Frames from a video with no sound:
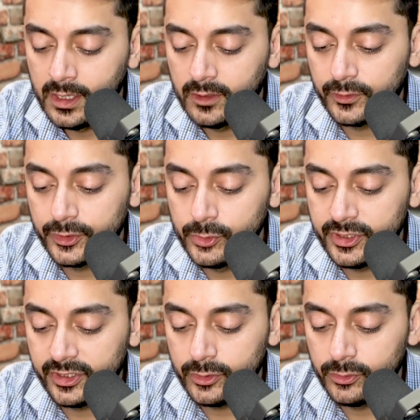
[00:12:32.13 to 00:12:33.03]
For
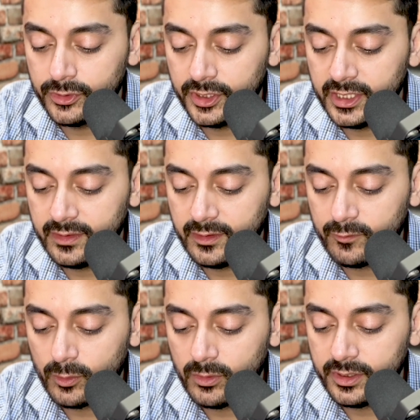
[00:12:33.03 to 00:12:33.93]
2-seater, 230, and then
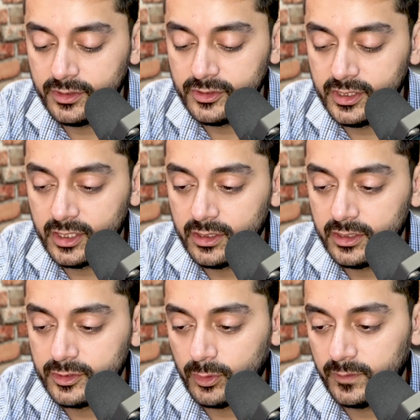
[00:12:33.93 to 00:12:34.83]
for 1-seater,
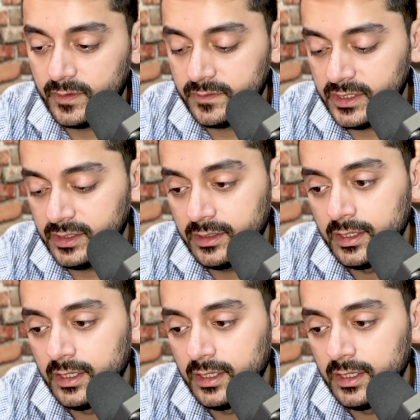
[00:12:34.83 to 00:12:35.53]
it's 115.